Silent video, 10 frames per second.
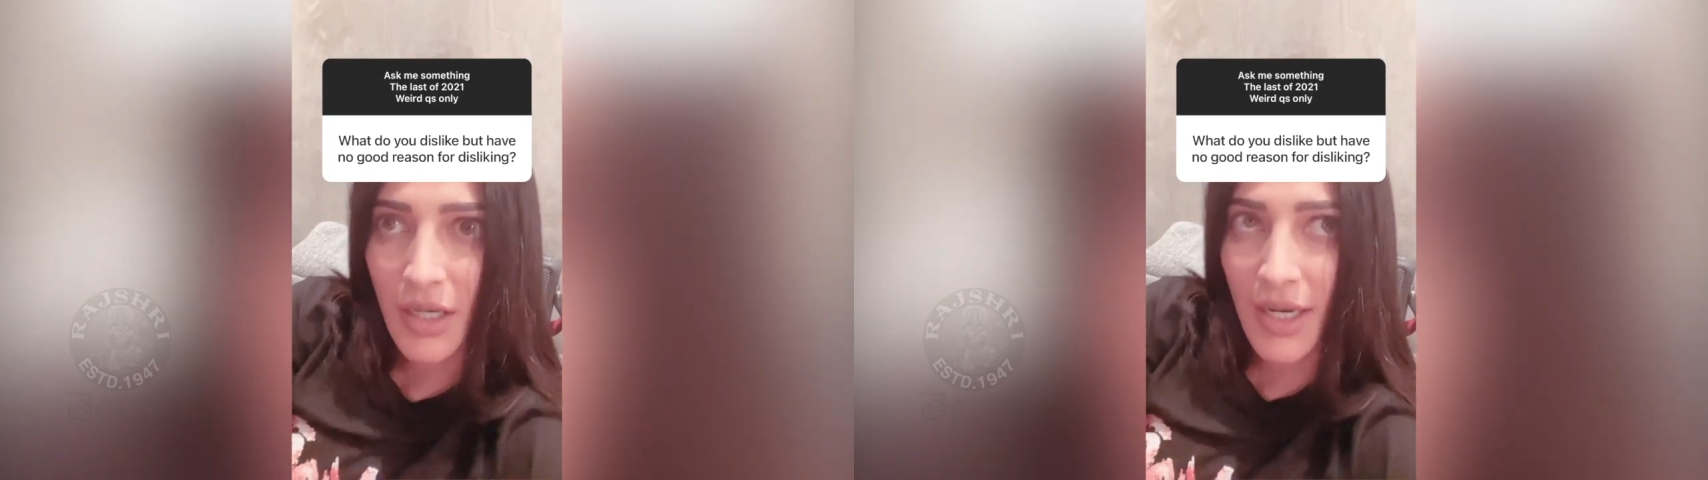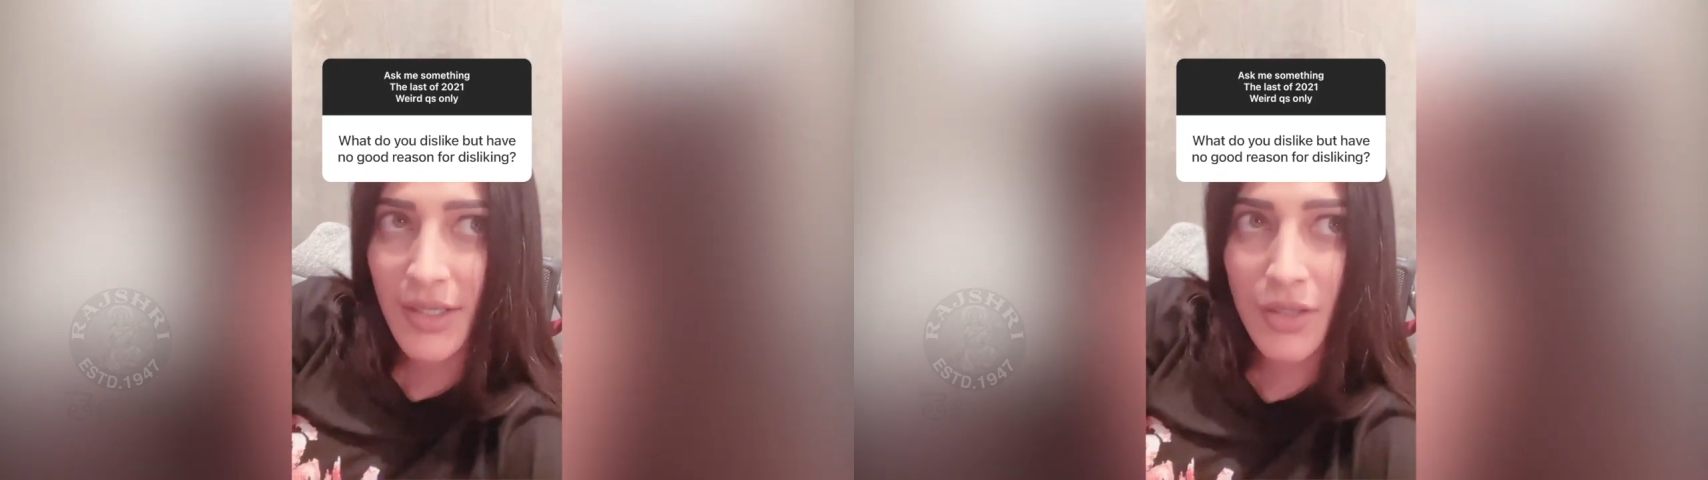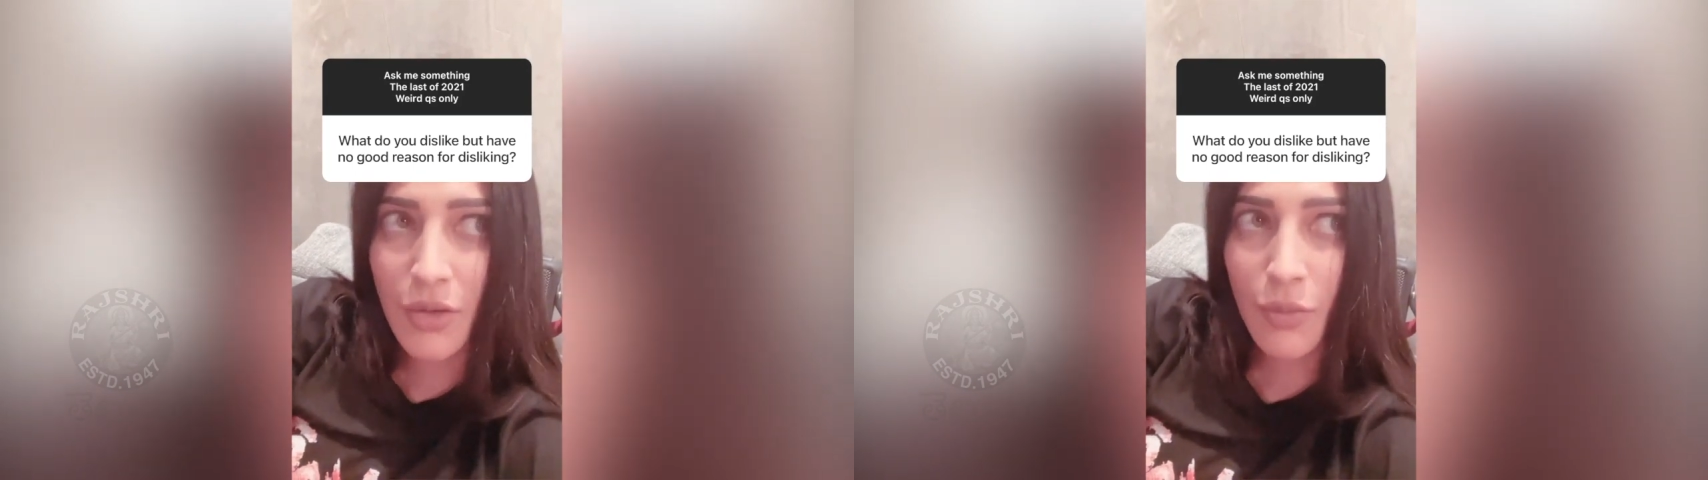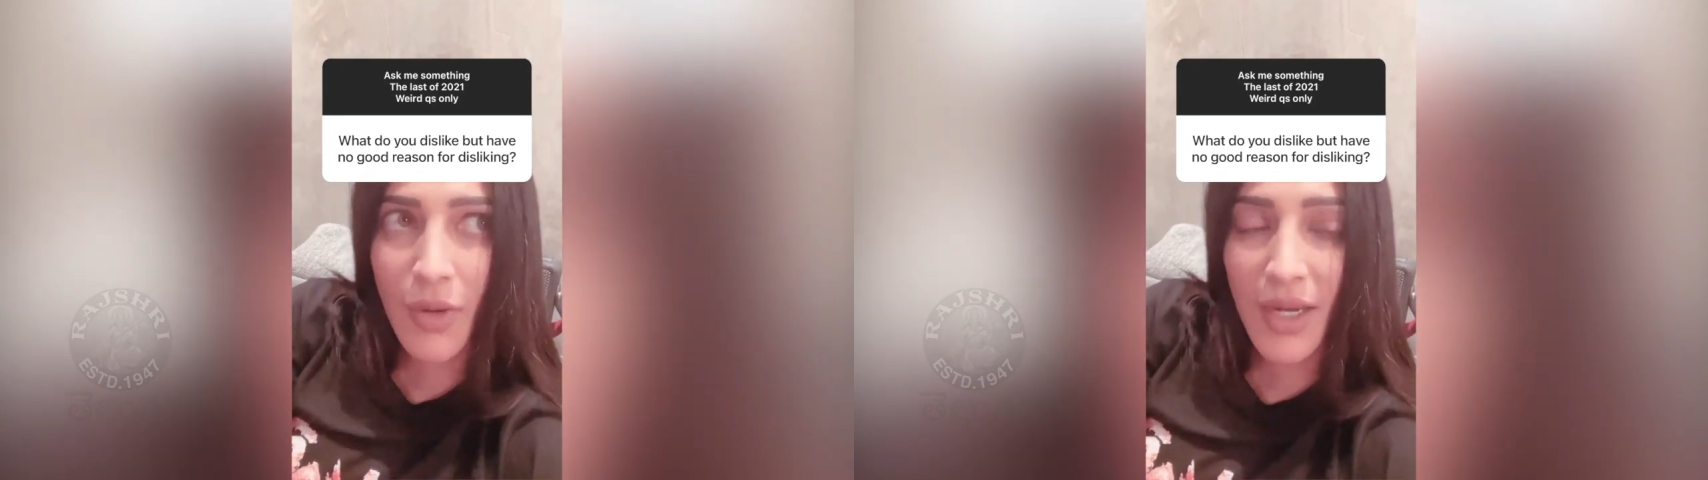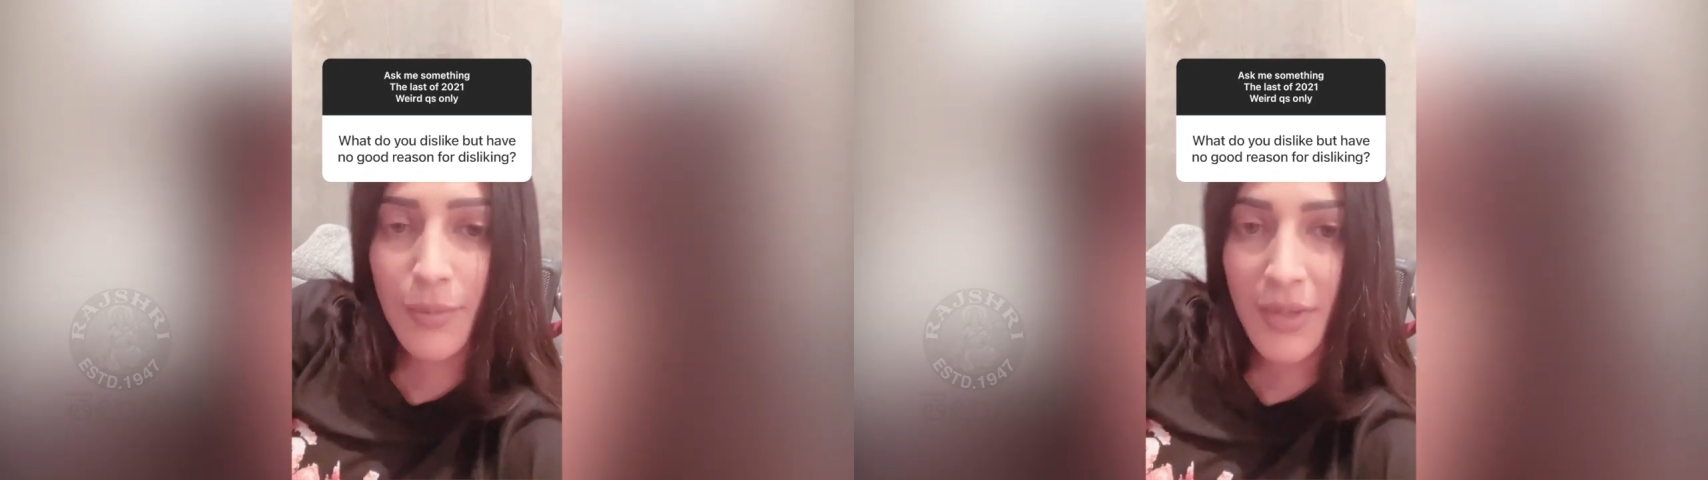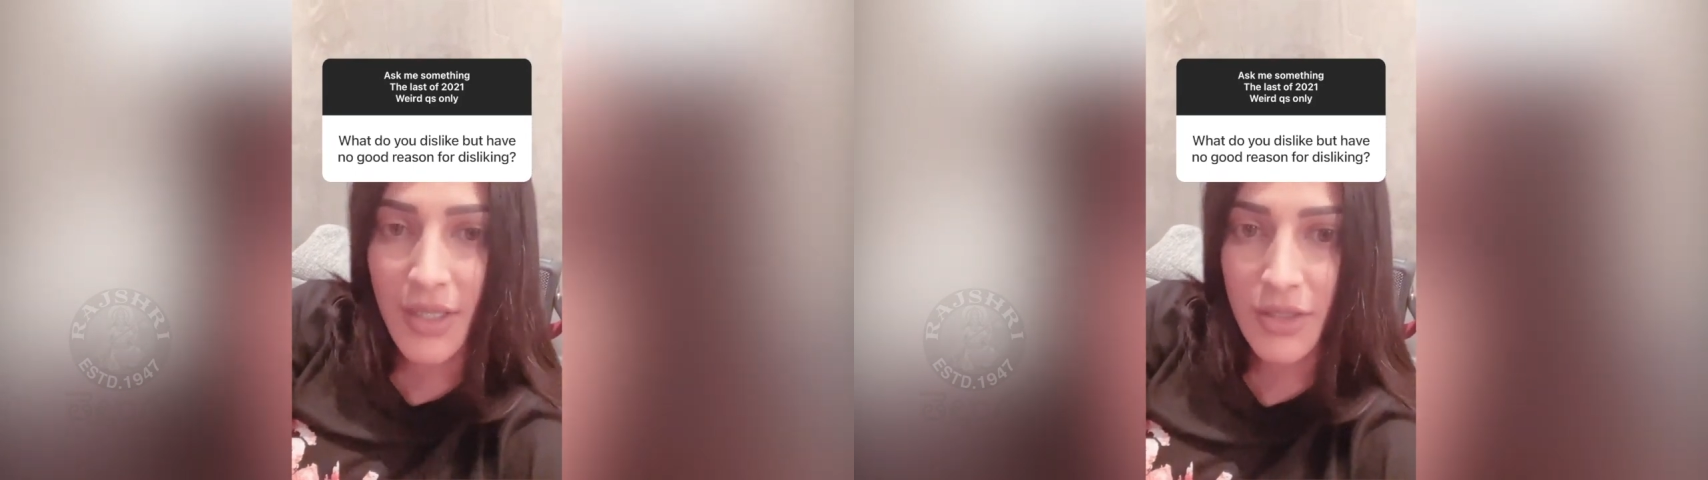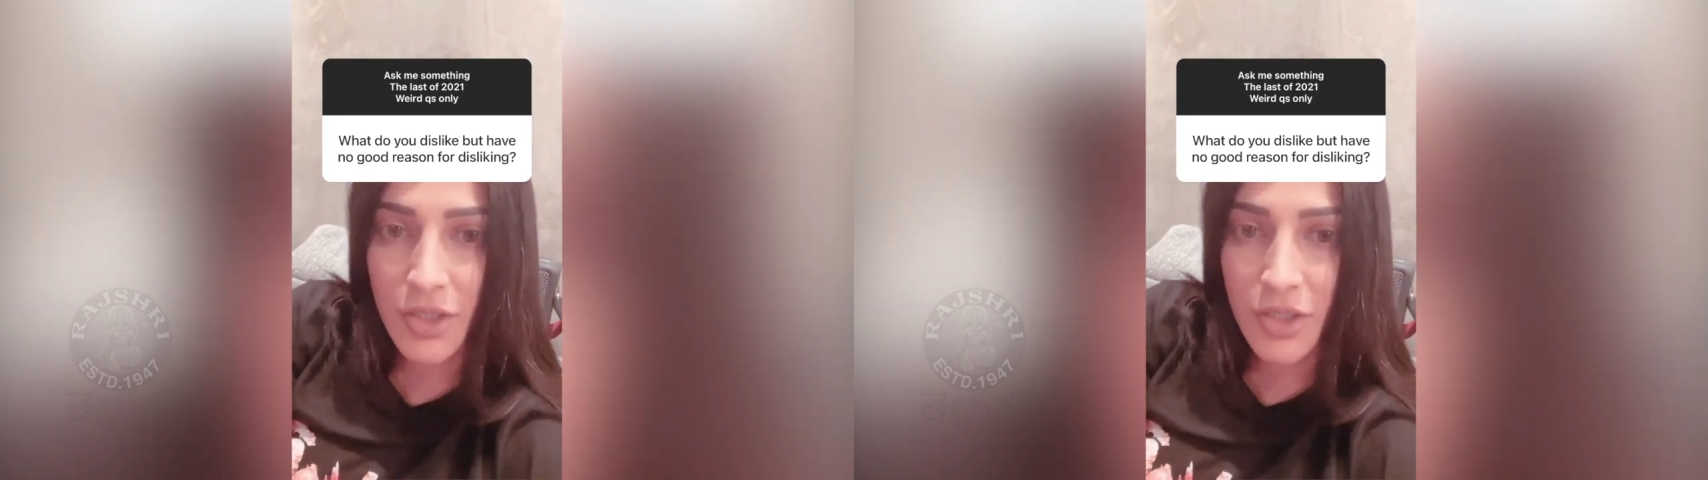I didn't know why, but I